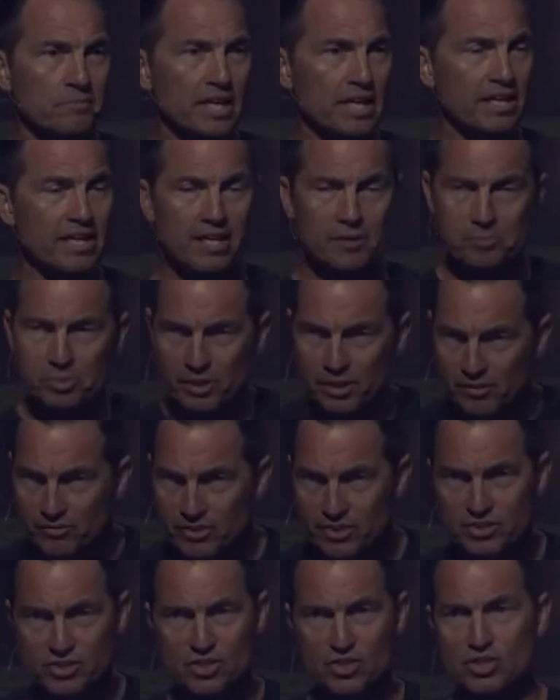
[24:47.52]
I can't believe
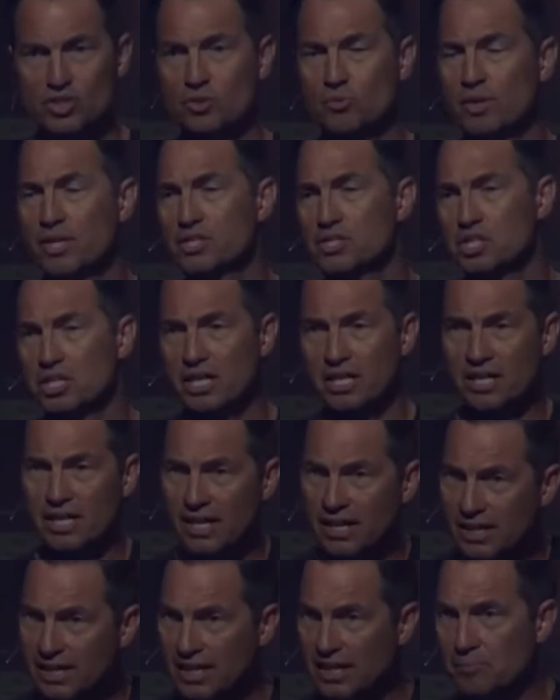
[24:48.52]
this situation. I,
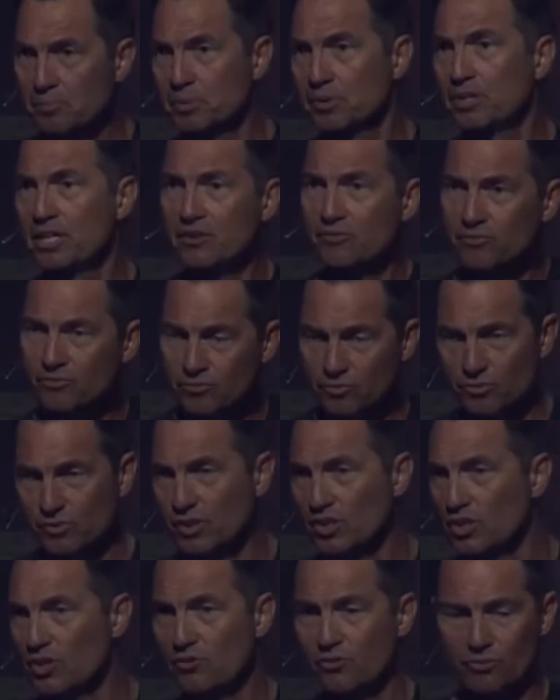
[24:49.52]
I can't believe,
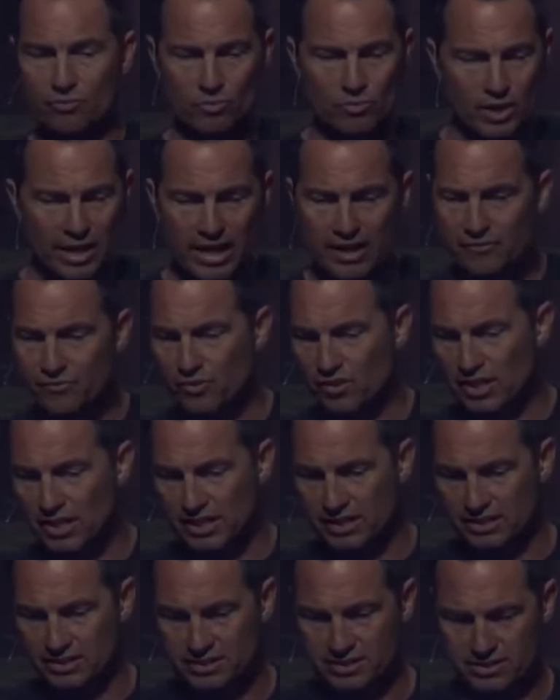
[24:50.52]
you know, whatever it
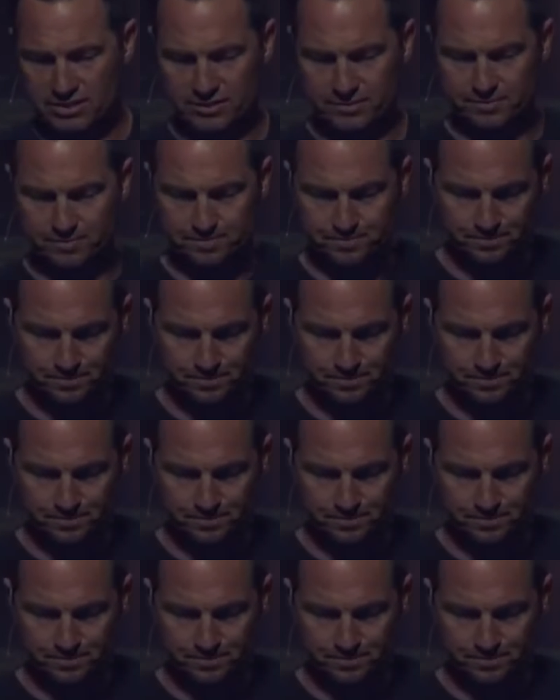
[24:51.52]
is.